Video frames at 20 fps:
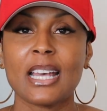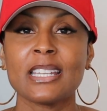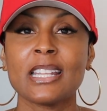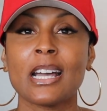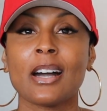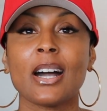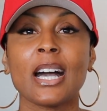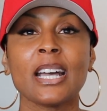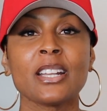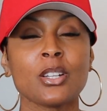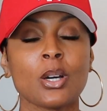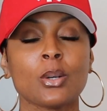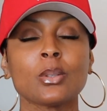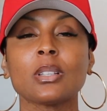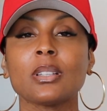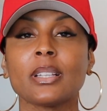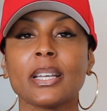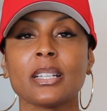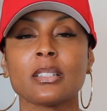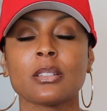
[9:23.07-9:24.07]
Now, I know the
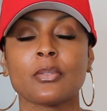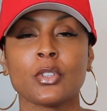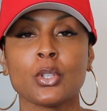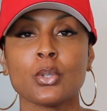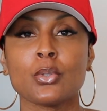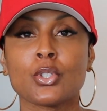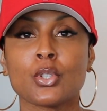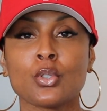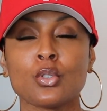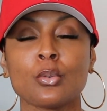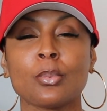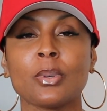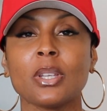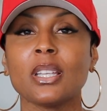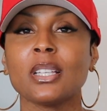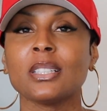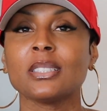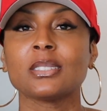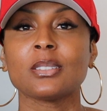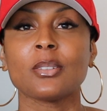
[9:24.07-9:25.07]
land of YouTube
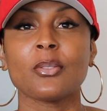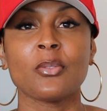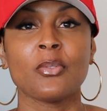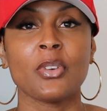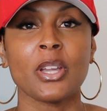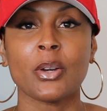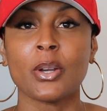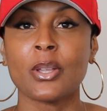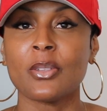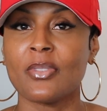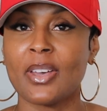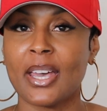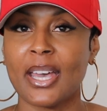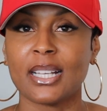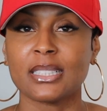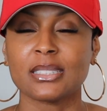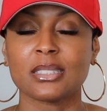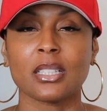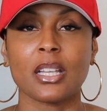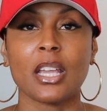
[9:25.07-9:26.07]
is very
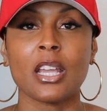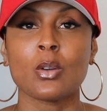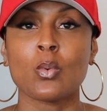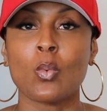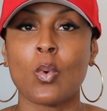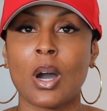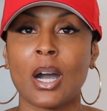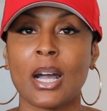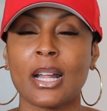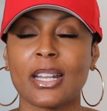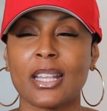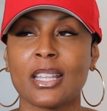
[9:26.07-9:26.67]
vast and wide,